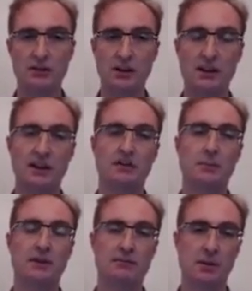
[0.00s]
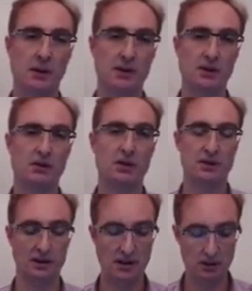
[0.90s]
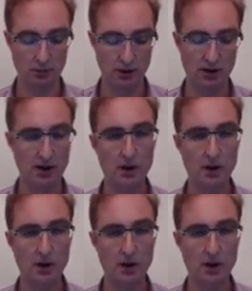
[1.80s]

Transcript: very little information across the network.